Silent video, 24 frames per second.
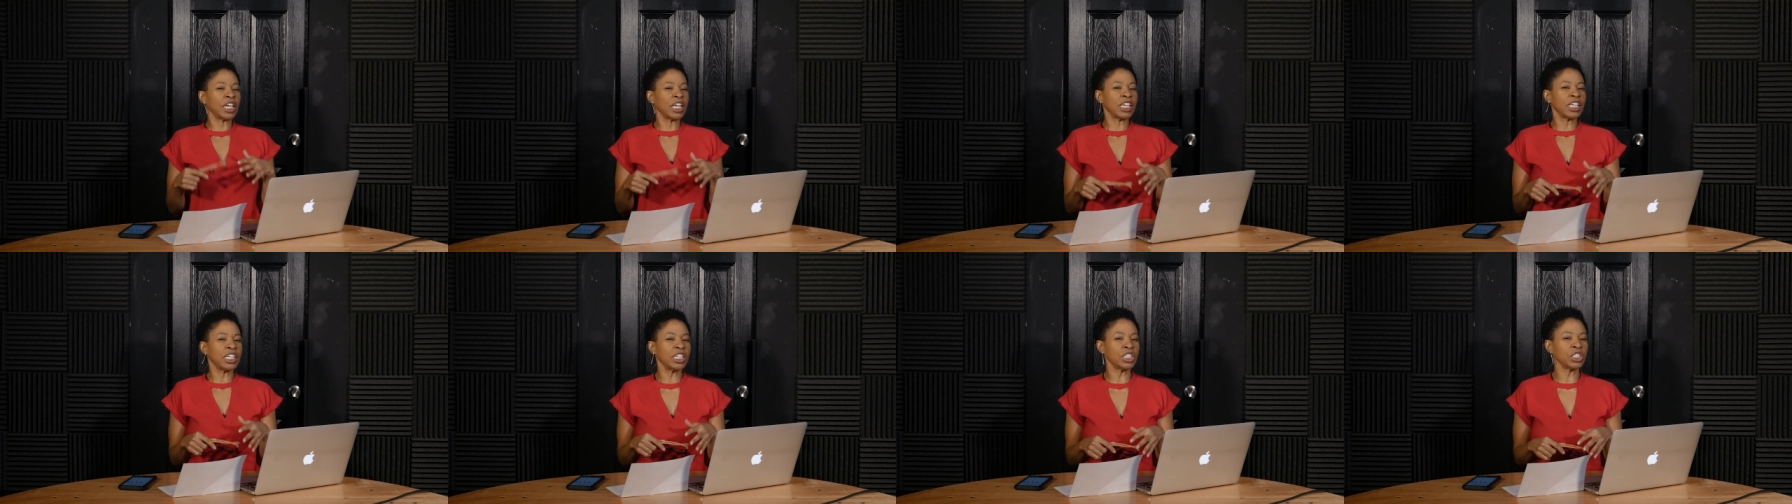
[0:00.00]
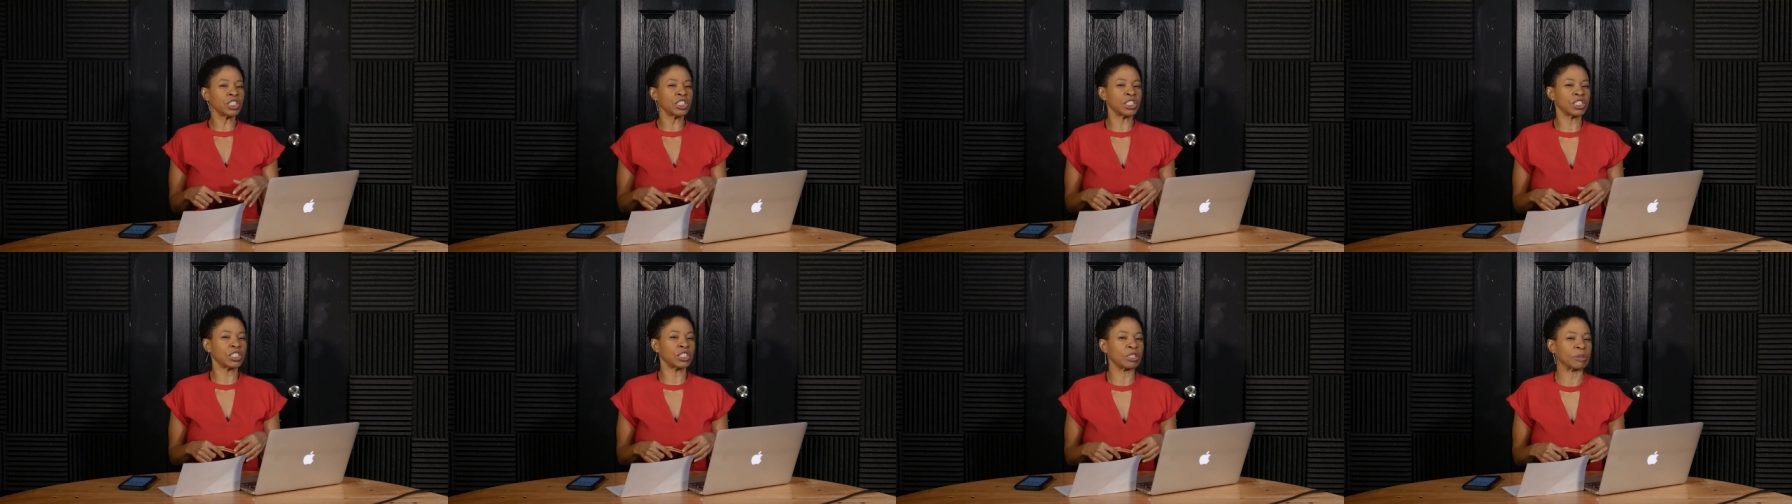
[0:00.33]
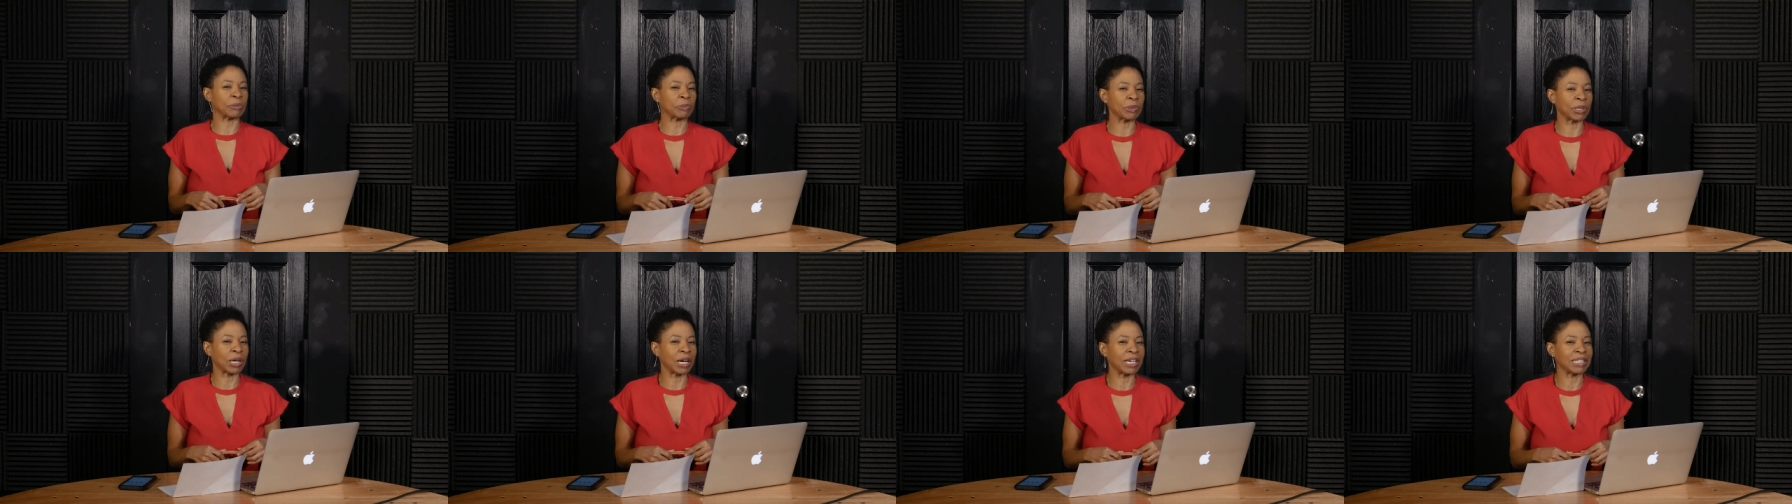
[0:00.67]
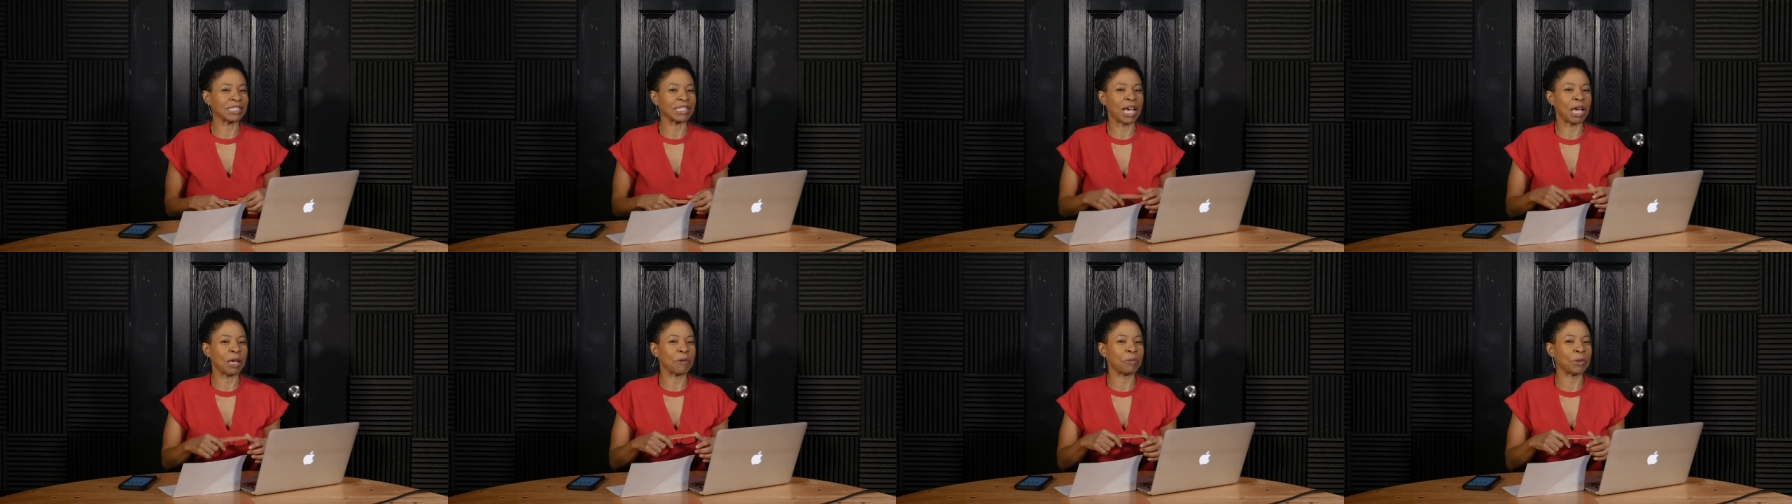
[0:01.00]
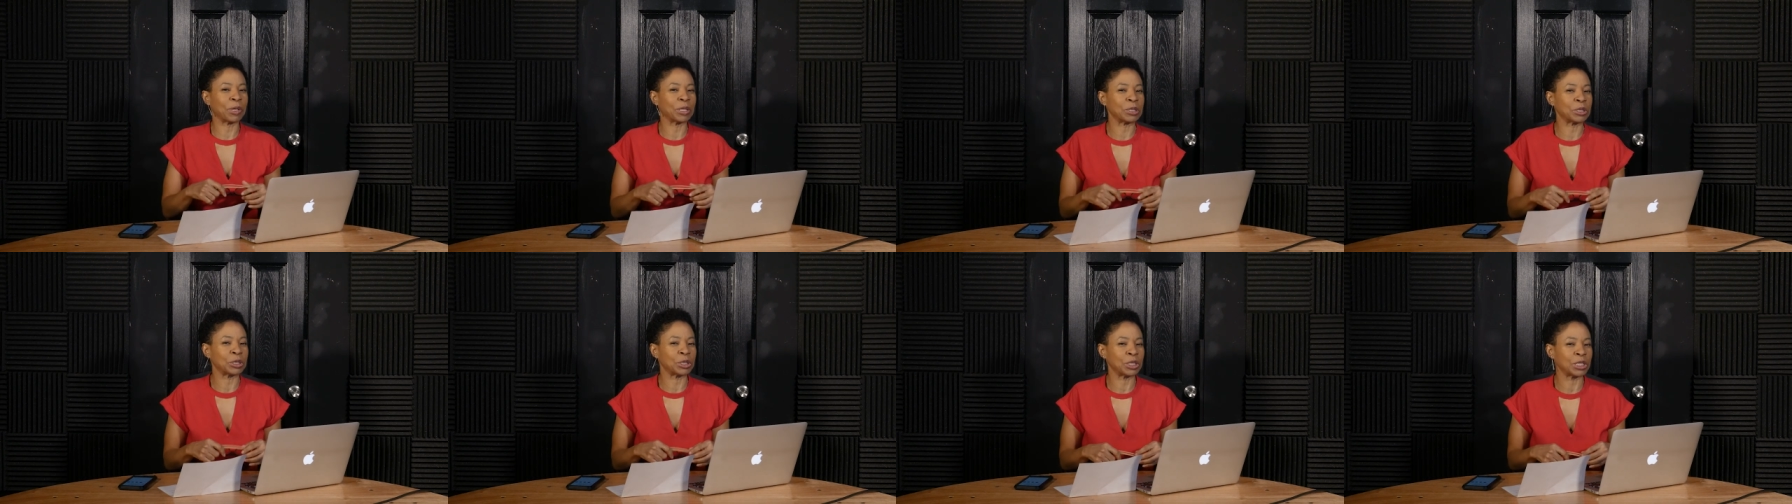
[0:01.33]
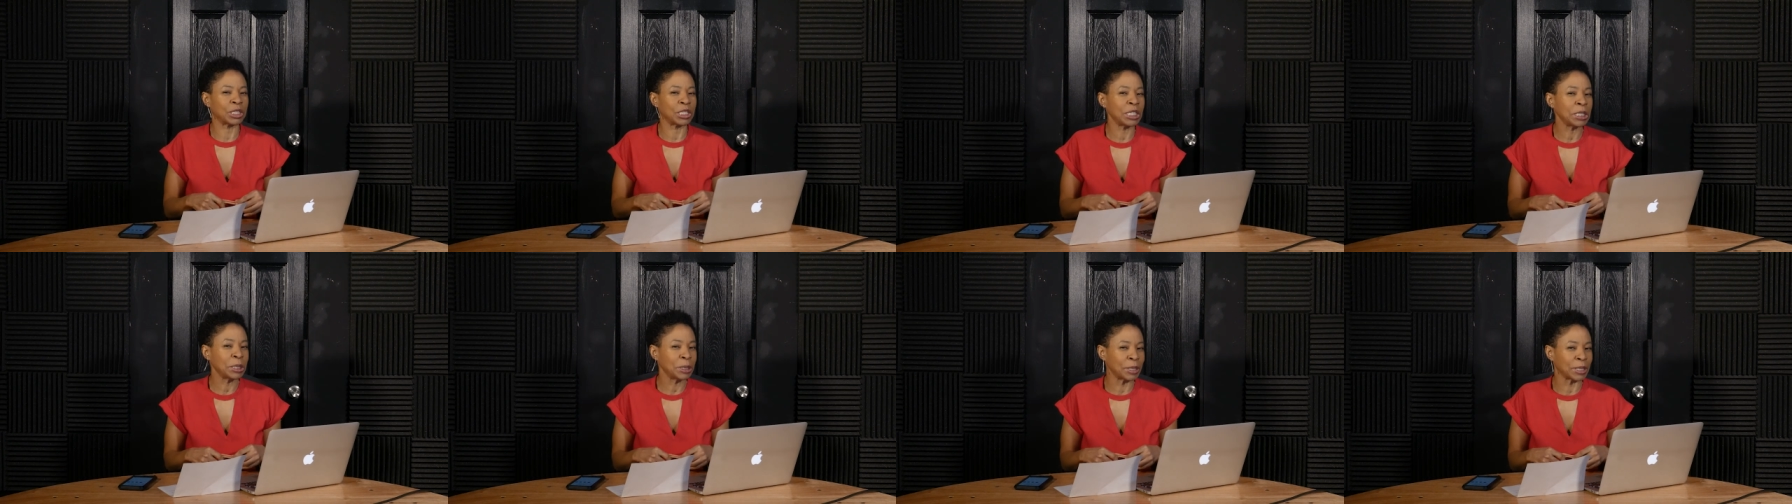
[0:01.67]
Here's a surprise I bet
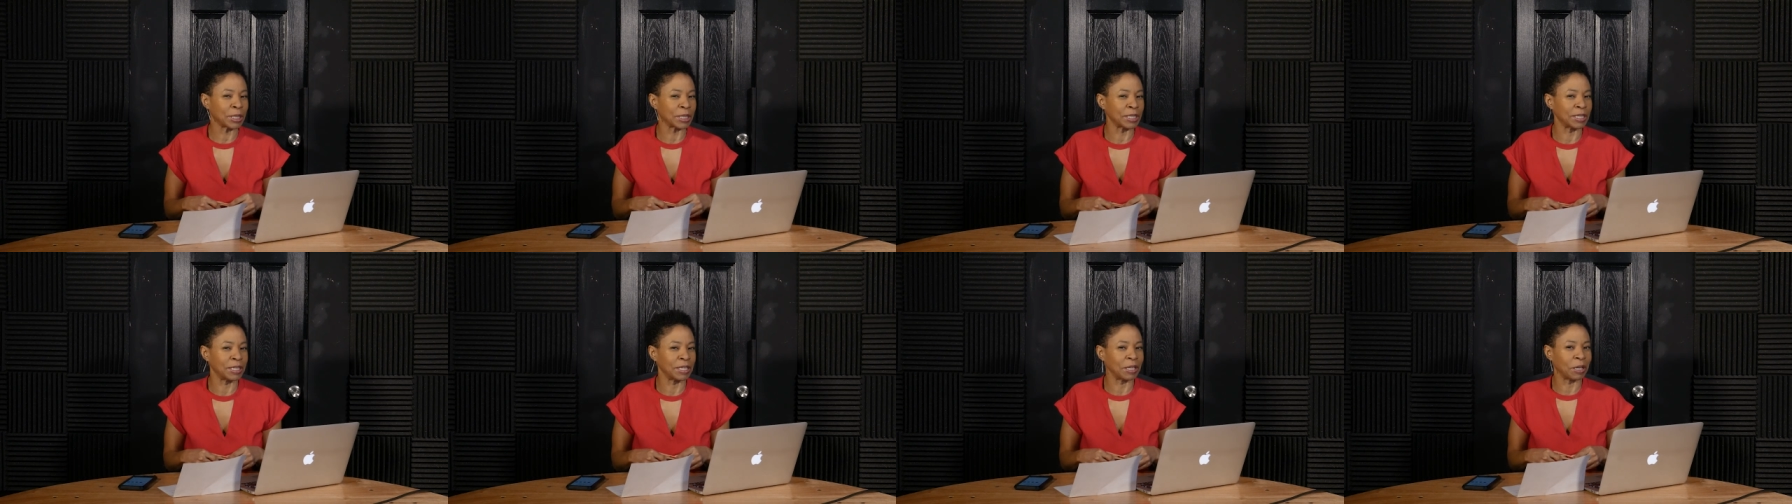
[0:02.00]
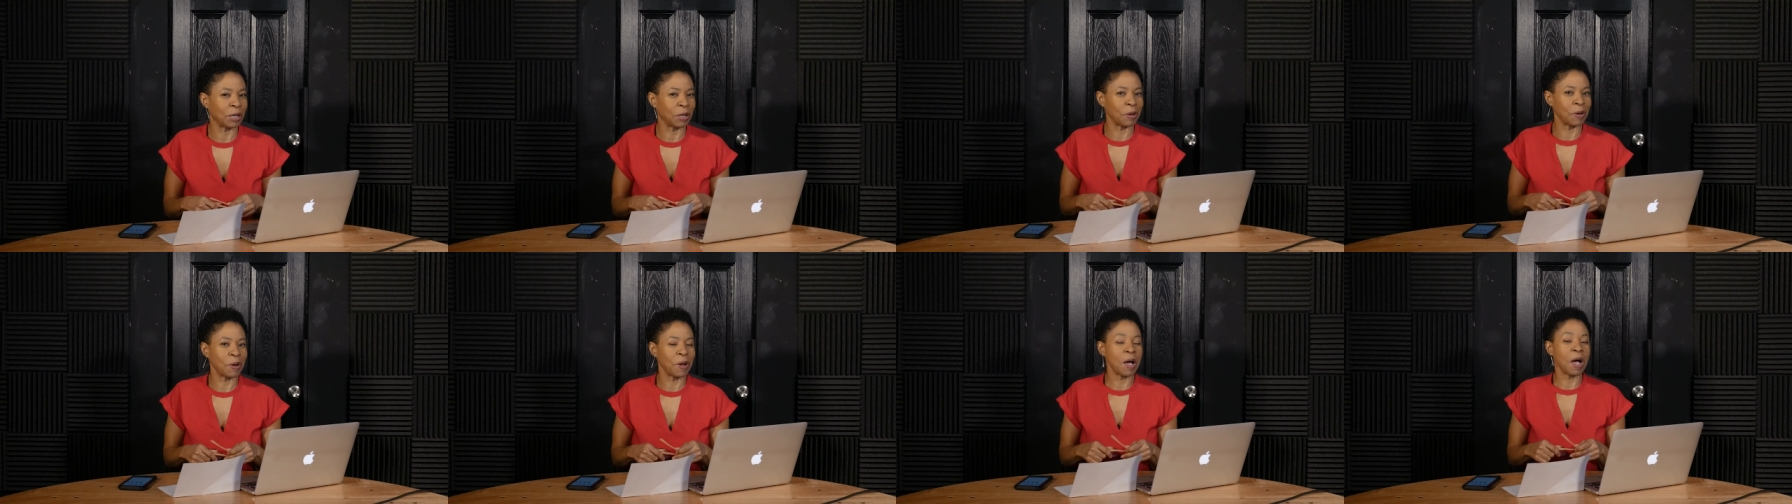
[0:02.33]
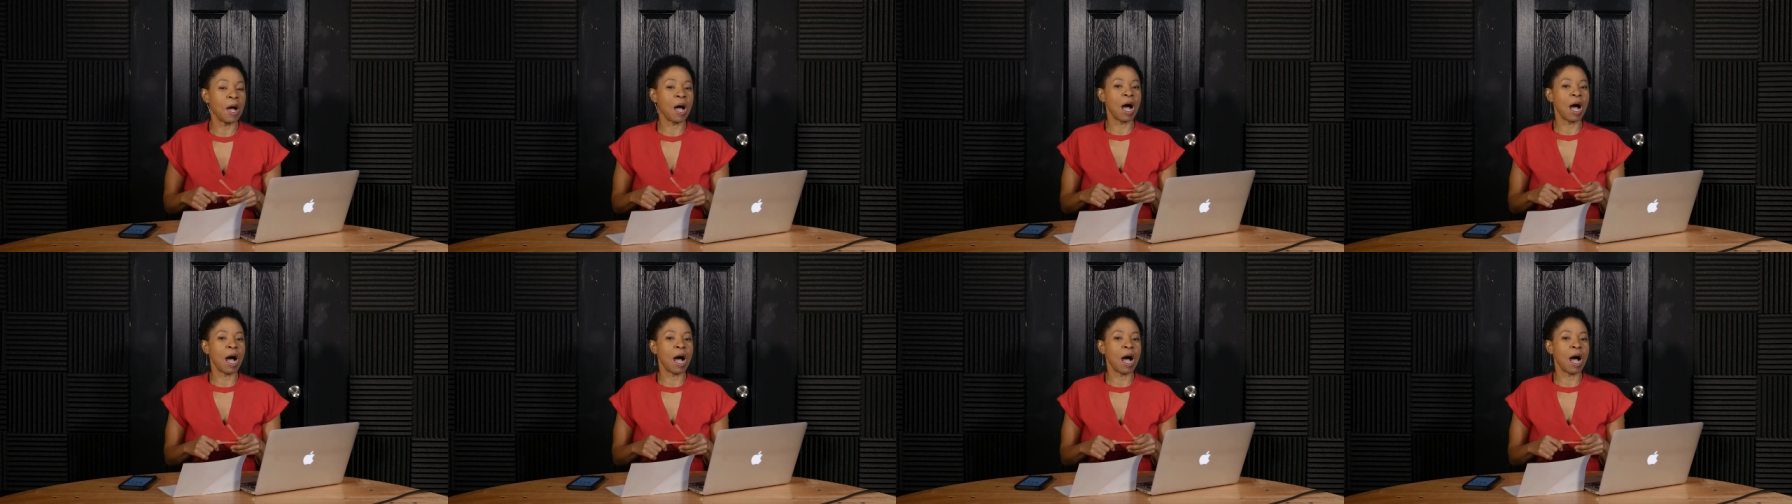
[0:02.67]
she didn't know.